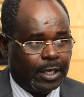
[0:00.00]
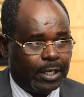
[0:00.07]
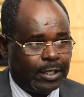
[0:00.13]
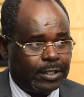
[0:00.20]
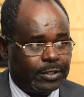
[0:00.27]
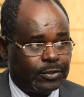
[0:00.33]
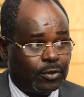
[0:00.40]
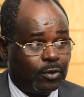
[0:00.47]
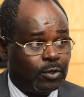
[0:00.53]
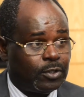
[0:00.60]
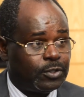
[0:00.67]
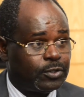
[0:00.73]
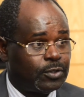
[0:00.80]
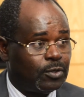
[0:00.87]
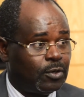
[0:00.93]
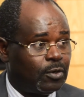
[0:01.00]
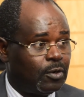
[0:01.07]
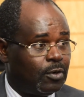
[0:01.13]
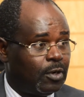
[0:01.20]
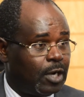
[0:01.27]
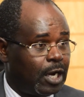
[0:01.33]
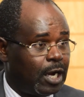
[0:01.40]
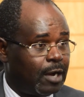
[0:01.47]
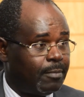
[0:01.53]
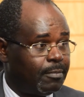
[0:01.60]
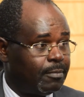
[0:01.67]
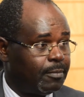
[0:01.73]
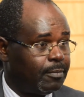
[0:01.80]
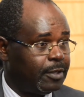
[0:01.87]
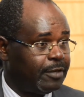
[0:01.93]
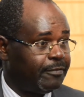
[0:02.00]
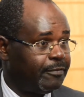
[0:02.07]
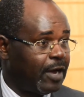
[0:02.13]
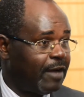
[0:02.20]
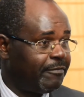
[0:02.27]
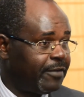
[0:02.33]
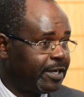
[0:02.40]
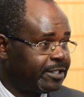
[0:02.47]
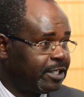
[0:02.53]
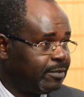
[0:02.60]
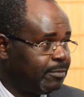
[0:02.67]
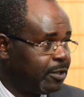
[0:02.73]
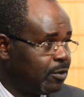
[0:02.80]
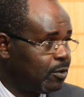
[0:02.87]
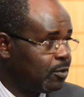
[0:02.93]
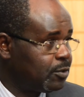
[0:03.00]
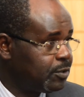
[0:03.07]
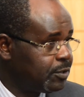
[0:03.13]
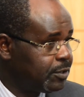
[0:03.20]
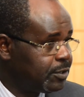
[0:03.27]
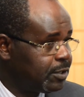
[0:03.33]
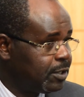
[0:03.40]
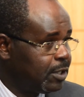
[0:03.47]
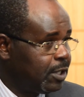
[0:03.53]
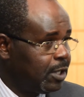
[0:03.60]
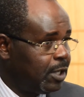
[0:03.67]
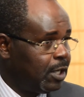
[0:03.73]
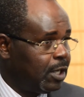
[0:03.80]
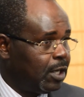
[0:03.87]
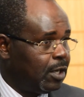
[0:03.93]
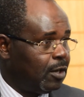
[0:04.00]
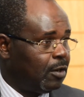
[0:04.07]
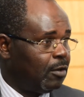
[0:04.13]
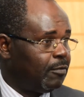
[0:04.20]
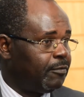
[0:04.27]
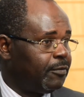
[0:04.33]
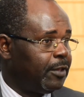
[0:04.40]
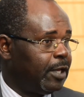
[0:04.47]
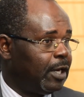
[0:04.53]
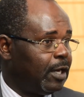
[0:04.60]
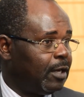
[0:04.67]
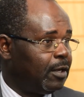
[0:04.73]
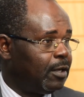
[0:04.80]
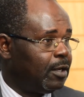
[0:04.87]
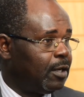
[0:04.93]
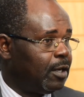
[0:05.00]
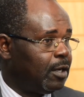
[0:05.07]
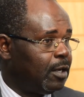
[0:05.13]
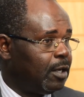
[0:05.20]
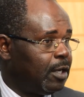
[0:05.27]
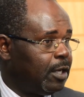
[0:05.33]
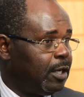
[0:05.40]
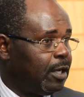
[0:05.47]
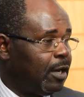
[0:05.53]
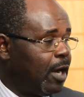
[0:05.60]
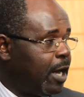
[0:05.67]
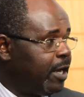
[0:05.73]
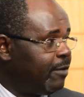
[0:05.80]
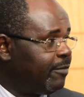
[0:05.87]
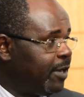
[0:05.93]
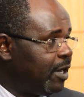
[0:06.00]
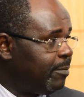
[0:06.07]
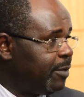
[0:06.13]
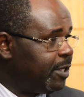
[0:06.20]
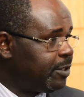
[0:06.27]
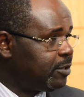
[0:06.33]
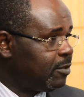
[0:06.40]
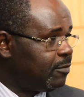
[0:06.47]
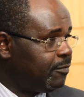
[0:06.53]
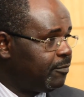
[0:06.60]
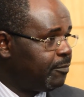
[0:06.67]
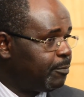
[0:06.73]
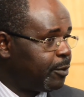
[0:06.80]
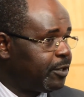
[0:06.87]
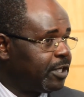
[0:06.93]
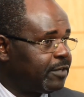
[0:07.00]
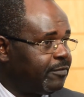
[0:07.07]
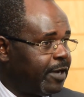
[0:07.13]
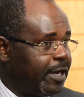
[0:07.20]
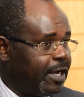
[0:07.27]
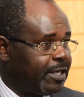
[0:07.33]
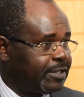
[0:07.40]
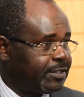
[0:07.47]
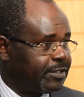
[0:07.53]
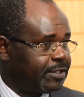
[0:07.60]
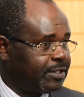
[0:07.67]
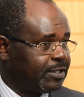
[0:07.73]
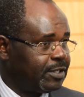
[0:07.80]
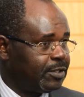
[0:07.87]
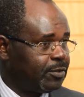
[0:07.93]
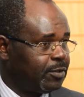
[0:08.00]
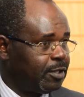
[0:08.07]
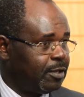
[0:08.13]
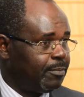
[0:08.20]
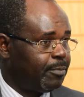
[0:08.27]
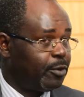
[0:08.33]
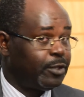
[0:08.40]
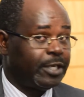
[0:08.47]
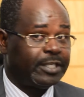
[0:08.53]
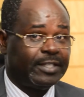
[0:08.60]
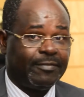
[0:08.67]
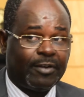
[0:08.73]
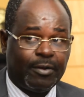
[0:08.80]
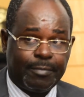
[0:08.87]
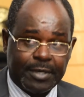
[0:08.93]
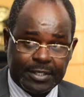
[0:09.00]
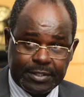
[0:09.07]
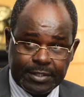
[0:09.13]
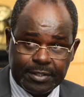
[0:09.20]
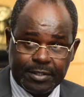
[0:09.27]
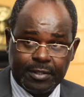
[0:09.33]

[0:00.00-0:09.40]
is also affected because of the unavailability of project finance to the project developers,